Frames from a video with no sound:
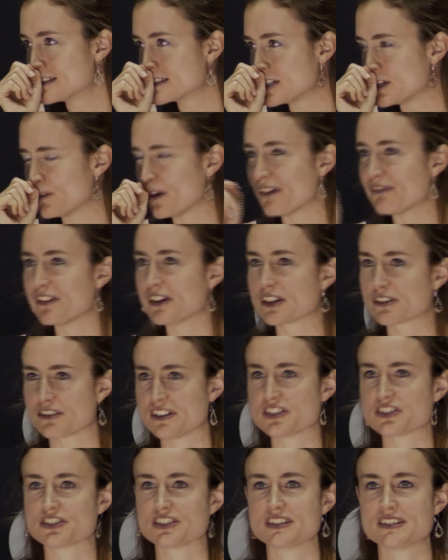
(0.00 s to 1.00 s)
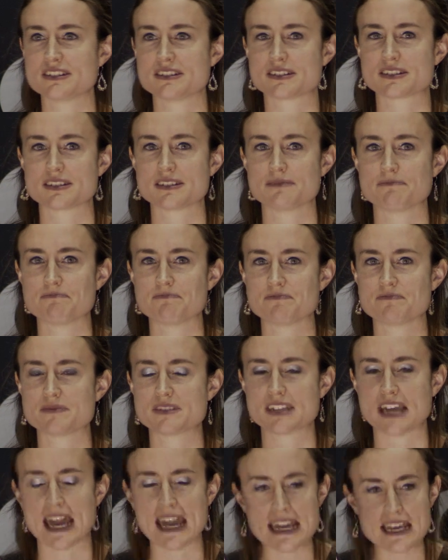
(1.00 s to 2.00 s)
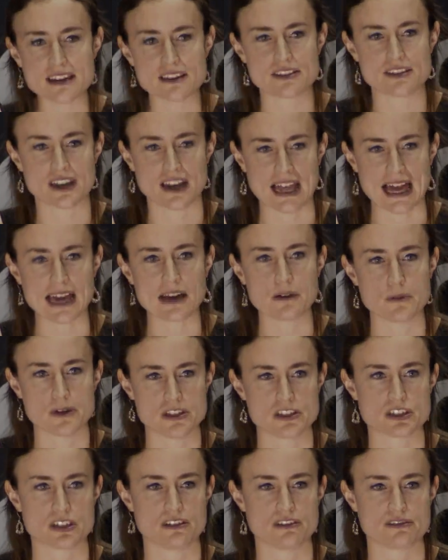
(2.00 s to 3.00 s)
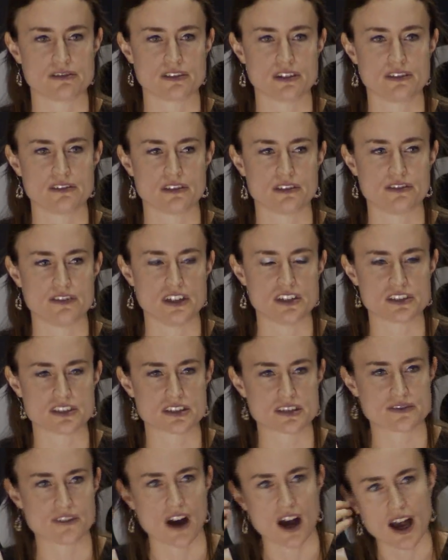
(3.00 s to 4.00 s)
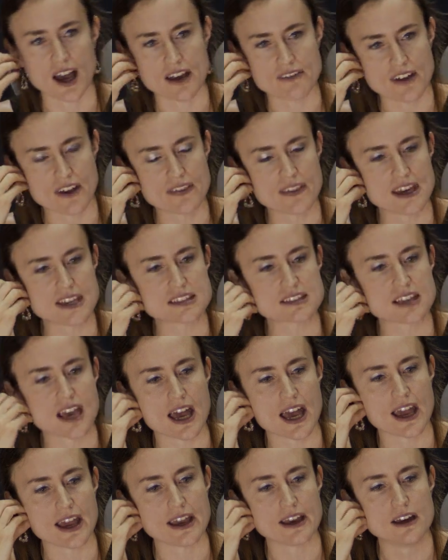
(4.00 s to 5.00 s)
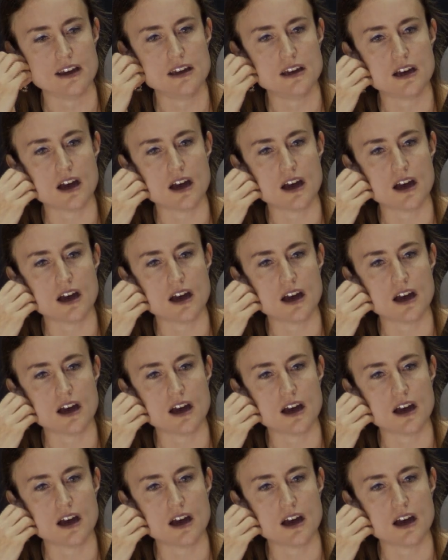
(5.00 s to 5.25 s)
Too often Christians take the language of Ephesians 5 and they say,